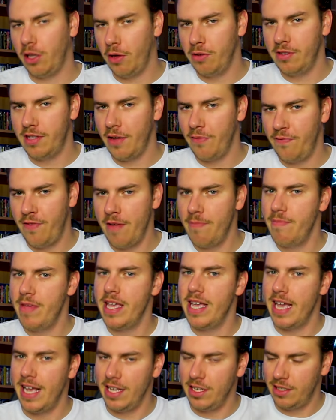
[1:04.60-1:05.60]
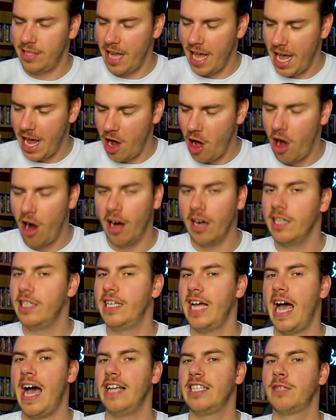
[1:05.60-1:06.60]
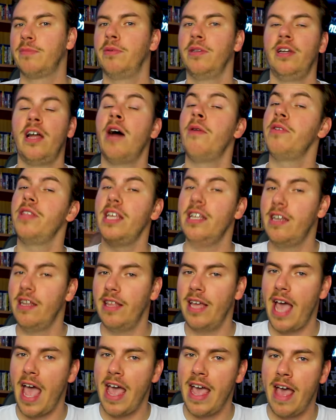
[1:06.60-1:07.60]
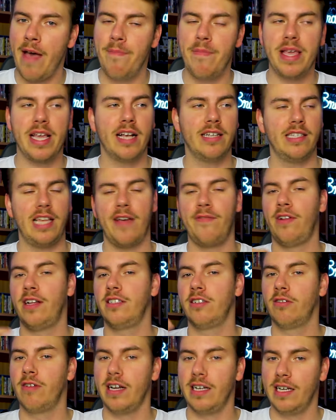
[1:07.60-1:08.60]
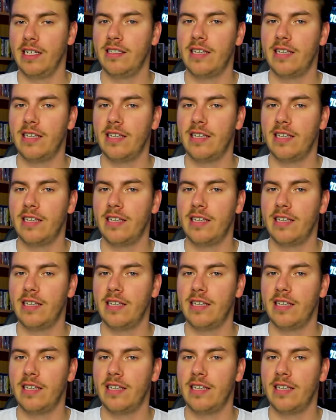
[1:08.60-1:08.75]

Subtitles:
clothes that fit me is a hard task, but not with Into the AM, because they have lots of great